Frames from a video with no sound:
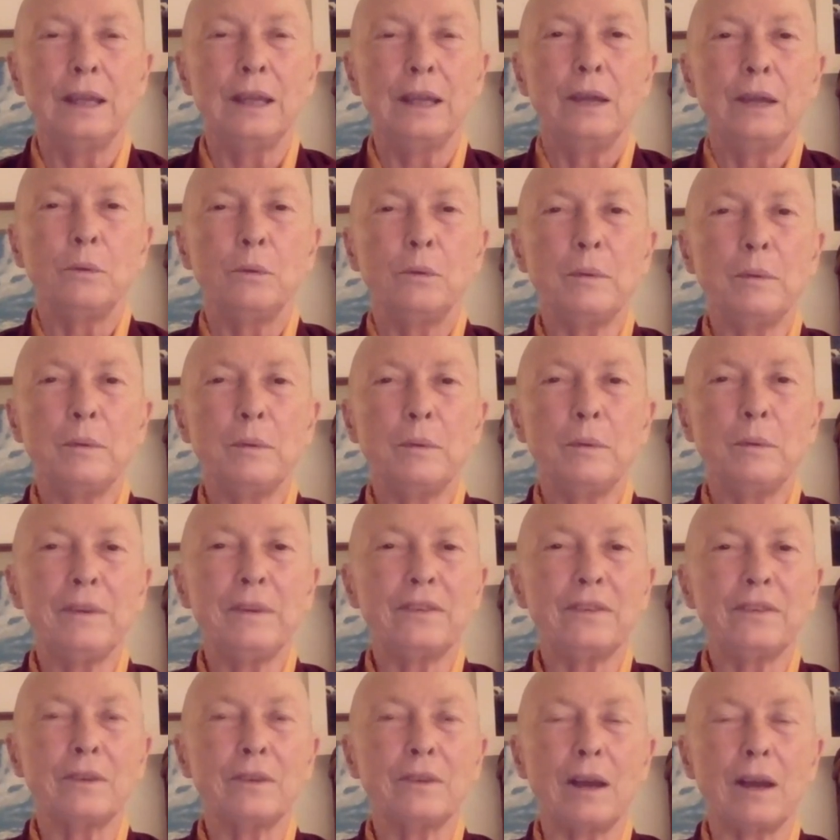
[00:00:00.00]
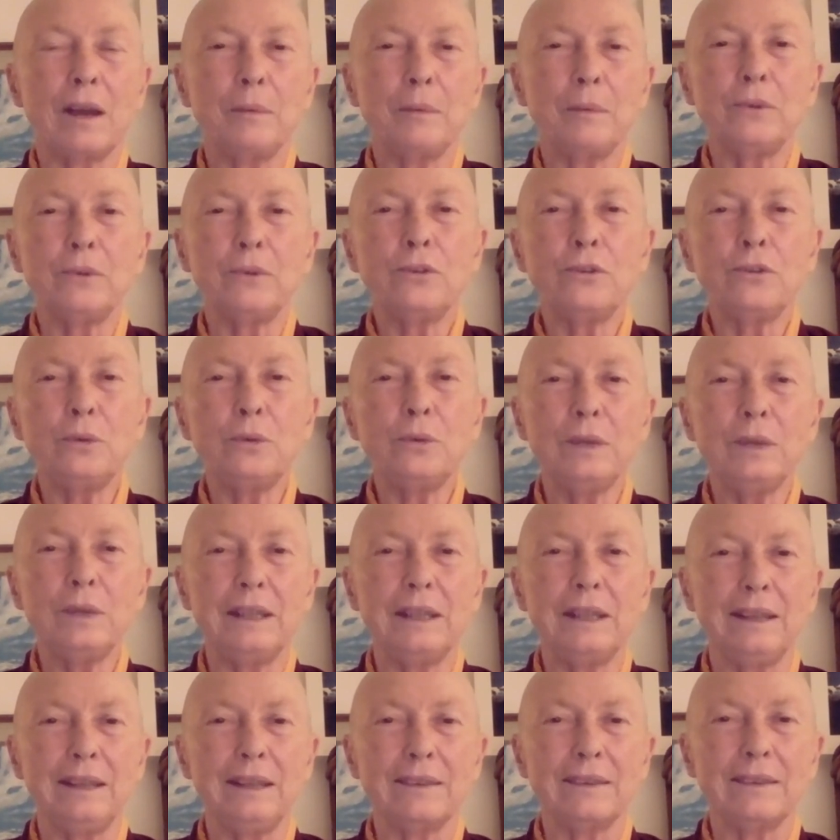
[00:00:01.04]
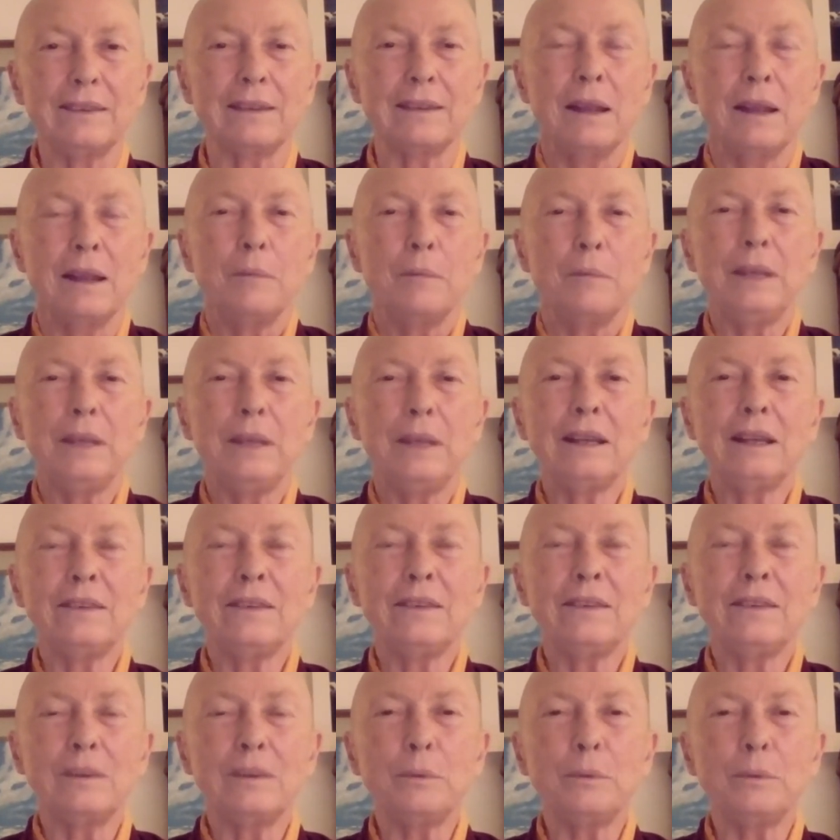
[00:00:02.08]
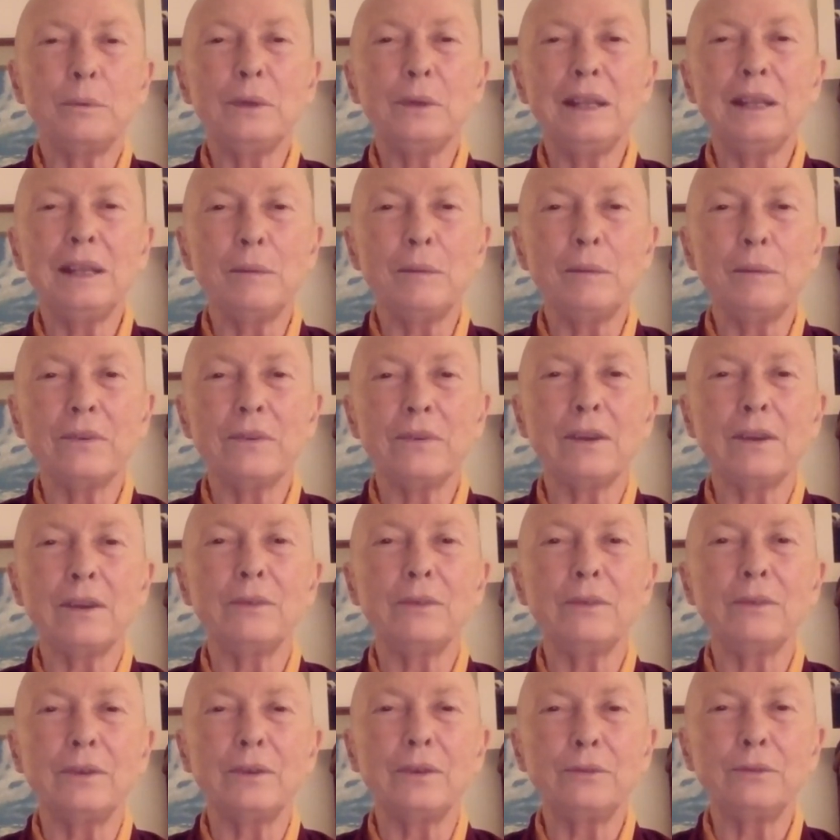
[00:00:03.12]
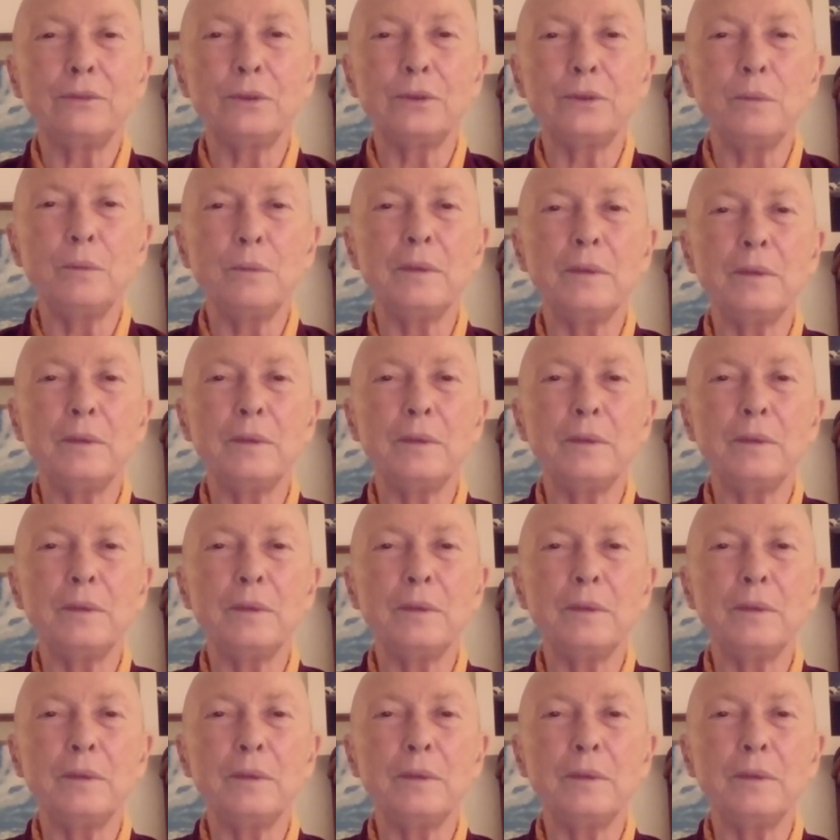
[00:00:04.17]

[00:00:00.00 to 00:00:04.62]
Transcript: women's opportunities, because the Buddha himself affirmed the